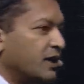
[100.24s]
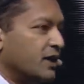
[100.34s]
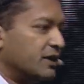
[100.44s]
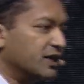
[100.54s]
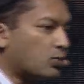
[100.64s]

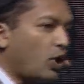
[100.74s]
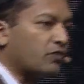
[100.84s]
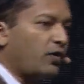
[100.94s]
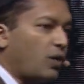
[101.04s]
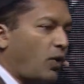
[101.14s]
This worked
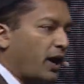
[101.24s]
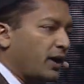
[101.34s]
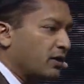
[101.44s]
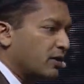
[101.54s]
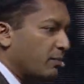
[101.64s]
for a
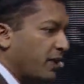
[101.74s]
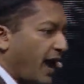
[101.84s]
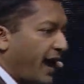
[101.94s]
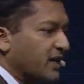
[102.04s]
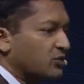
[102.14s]
while, but
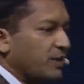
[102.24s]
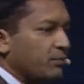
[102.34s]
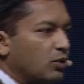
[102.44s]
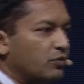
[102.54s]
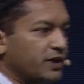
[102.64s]
as we
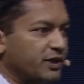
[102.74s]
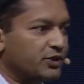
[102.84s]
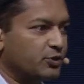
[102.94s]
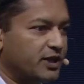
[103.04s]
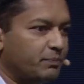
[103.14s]
moved
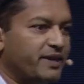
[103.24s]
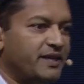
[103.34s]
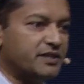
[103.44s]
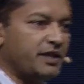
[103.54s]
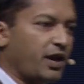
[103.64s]
into the
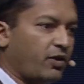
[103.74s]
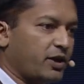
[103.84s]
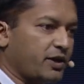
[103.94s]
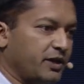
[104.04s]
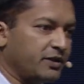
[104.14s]
PC
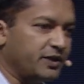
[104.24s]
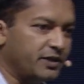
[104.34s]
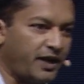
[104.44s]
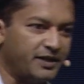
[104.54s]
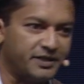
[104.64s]
era in the
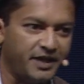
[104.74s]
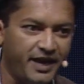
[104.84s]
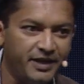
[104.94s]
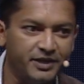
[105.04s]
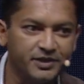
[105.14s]

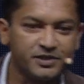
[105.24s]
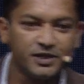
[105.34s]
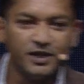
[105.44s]
1980s,